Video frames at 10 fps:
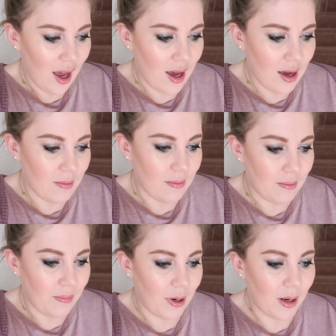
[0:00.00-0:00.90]

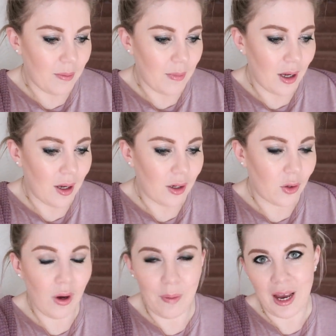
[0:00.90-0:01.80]
But I'm
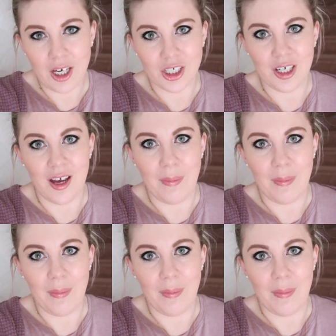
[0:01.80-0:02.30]
quite passionate